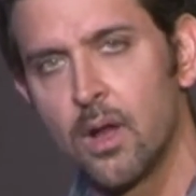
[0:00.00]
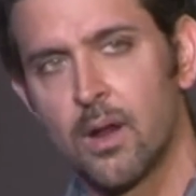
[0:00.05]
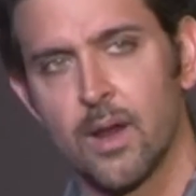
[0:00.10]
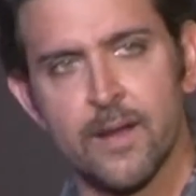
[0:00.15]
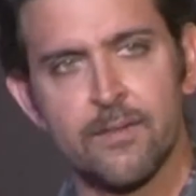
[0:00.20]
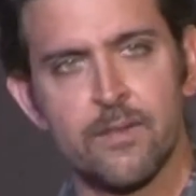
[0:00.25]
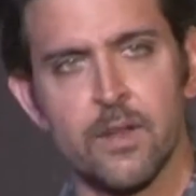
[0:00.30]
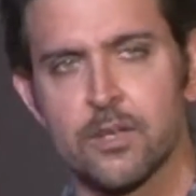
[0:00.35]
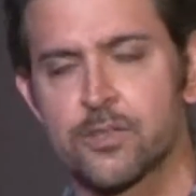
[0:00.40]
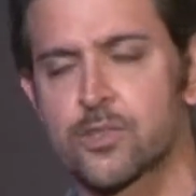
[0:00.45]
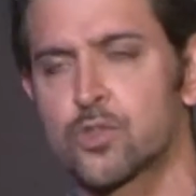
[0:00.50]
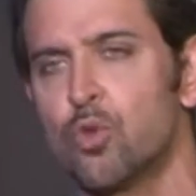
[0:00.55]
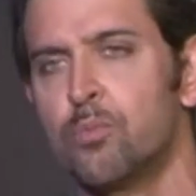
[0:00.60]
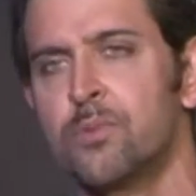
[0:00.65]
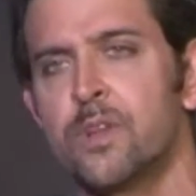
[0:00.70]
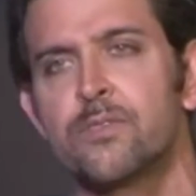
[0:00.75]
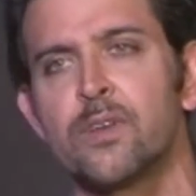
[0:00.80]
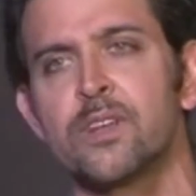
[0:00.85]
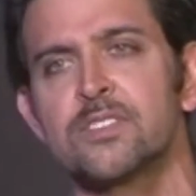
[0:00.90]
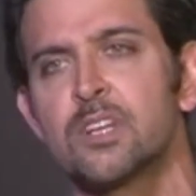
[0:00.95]
Like there are so
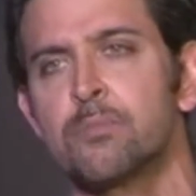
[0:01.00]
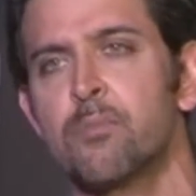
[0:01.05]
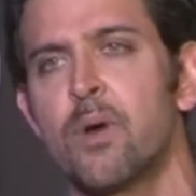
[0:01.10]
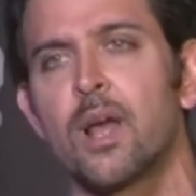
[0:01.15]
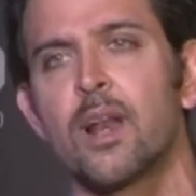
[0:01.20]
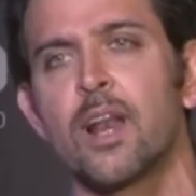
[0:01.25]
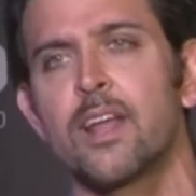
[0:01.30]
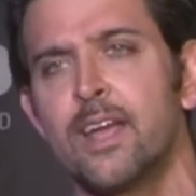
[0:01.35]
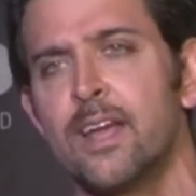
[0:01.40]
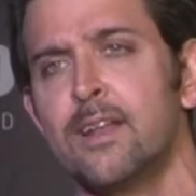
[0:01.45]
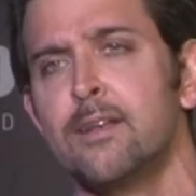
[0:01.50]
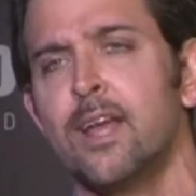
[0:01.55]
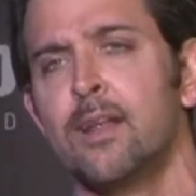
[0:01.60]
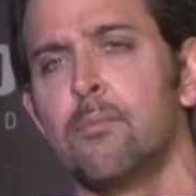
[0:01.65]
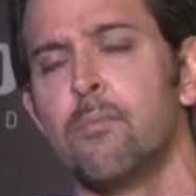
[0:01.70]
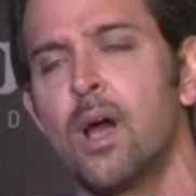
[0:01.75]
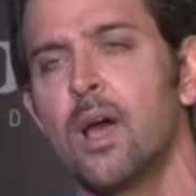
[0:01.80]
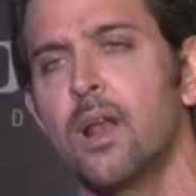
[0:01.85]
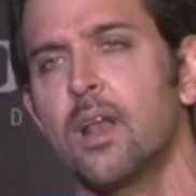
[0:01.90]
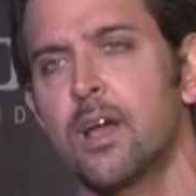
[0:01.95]
many things in my, in,
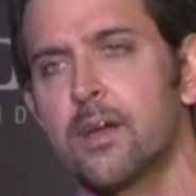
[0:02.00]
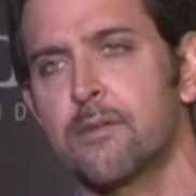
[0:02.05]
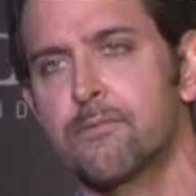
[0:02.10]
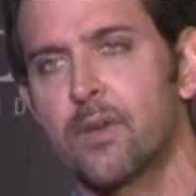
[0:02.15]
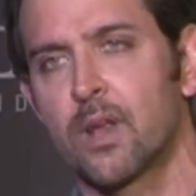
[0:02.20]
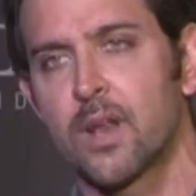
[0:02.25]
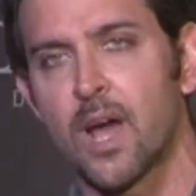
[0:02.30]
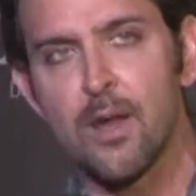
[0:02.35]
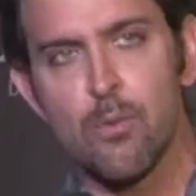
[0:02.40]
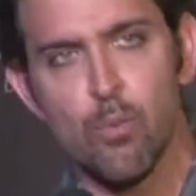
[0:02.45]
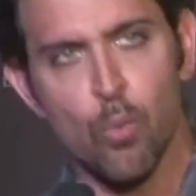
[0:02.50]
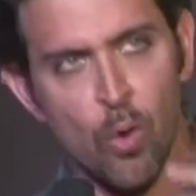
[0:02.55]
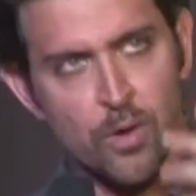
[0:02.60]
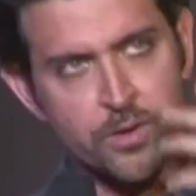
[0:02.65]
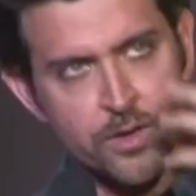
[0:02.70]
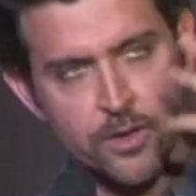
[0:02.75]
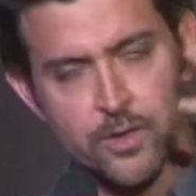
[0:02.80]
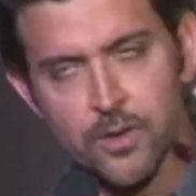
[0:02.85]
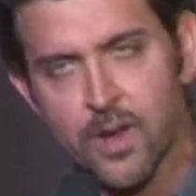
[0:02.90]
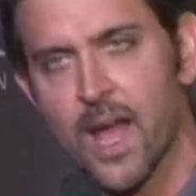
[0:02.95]
in my life that I
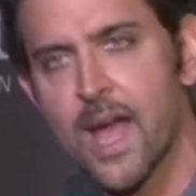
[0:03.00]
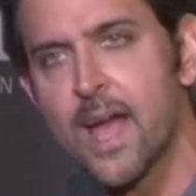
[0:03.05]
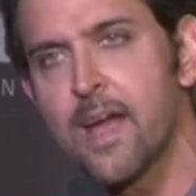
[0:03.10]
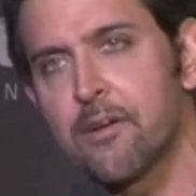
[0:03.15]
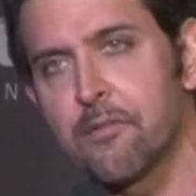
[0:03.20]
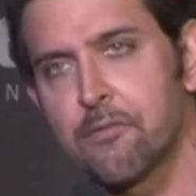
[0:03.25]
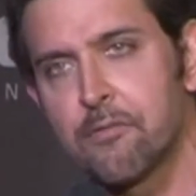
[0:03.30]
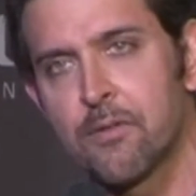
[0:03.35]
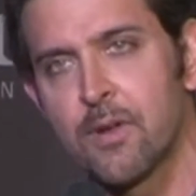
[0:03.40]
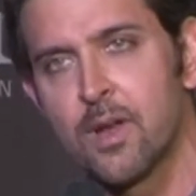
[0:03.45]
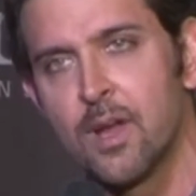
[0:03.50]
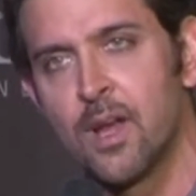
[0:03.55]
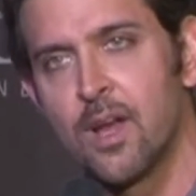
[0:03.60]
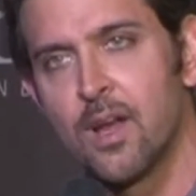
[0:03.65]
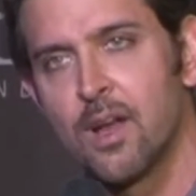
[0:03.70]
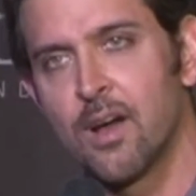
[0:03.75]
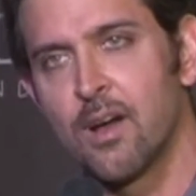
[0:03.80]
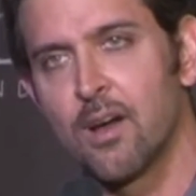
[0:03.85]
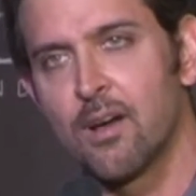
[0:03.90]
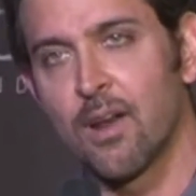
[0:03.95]
wanted to have,
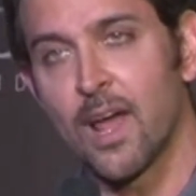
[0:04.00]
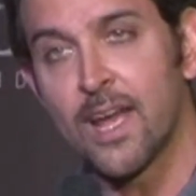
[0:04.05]
uh,